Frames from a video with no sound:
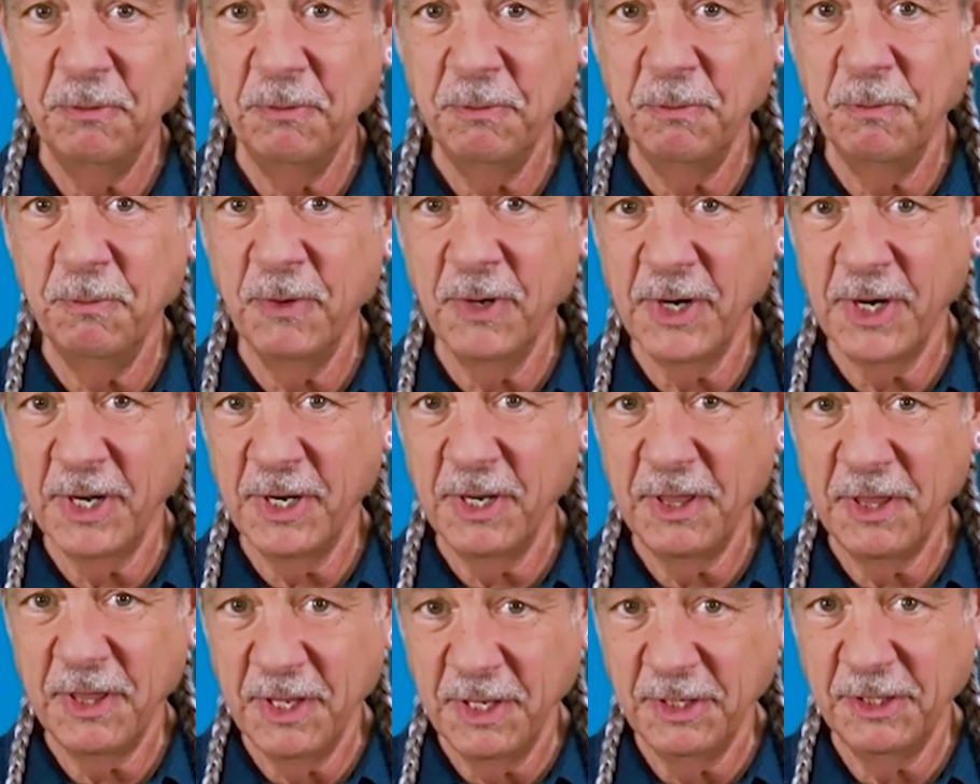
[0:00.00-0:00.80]
what I
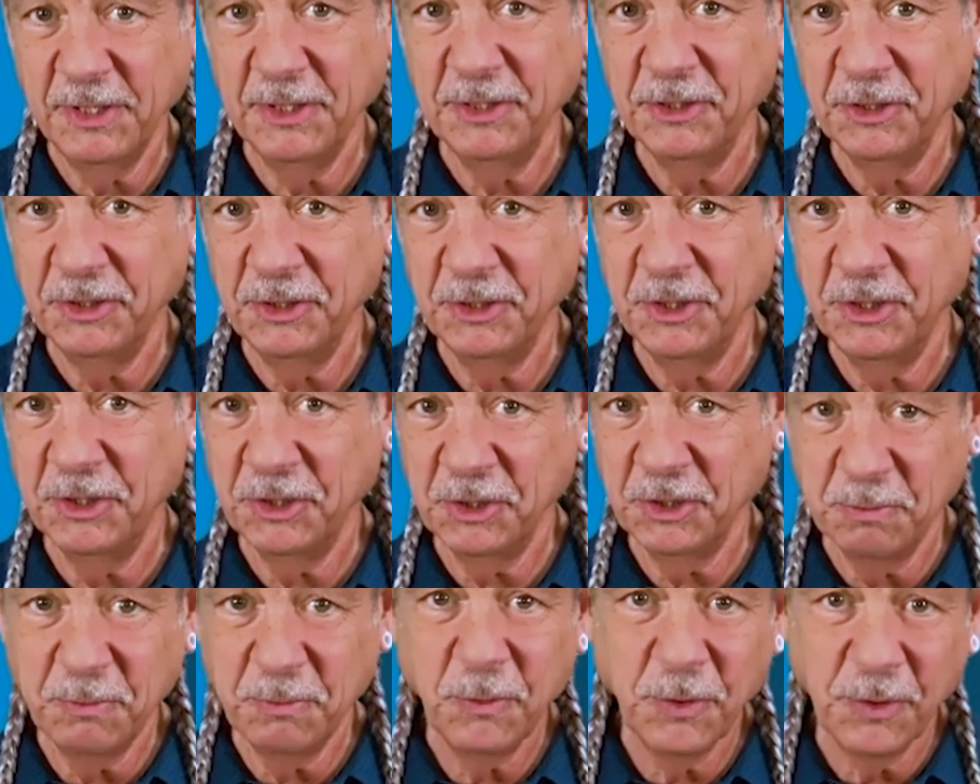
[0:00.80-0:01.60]
think is
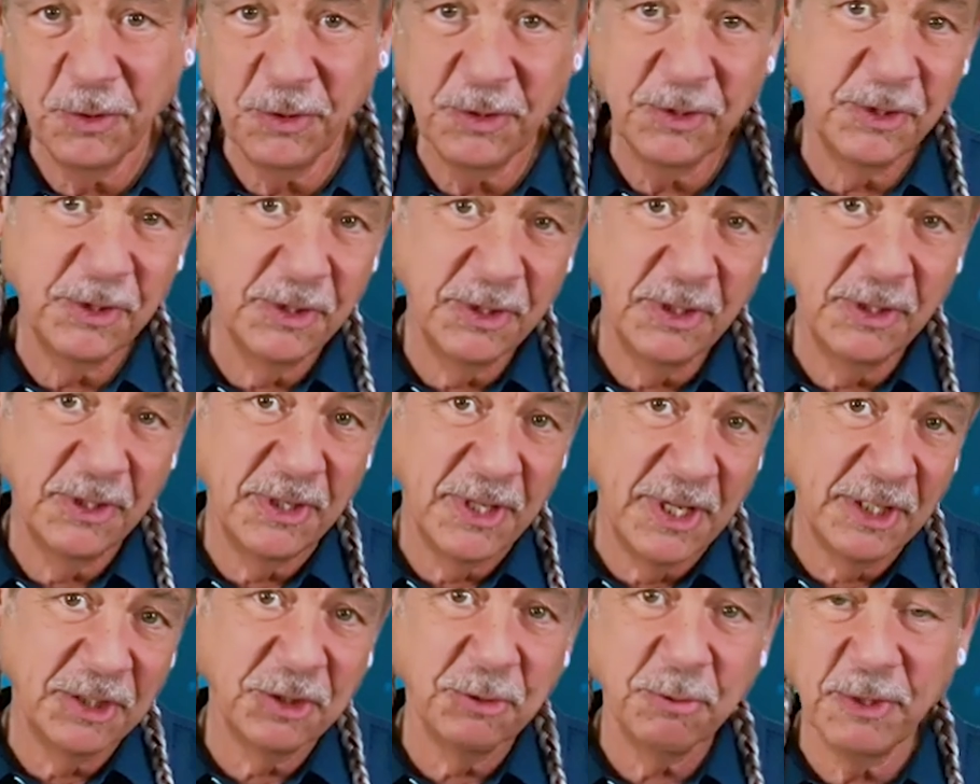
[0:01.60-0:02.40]
important,
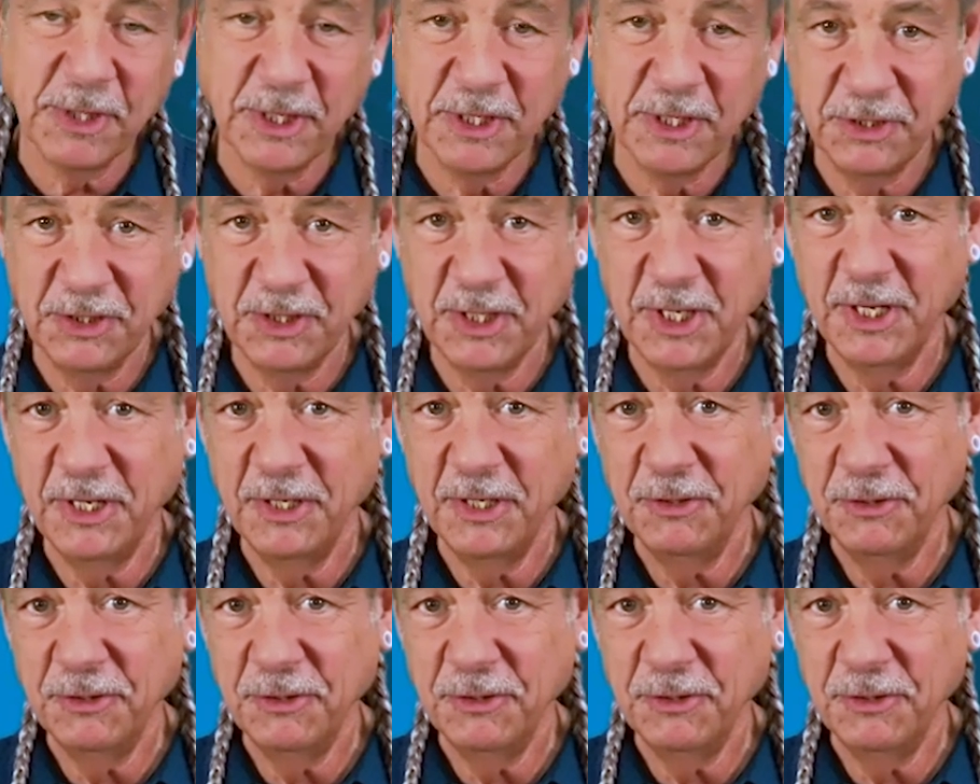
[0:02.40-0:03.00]
that's what I say,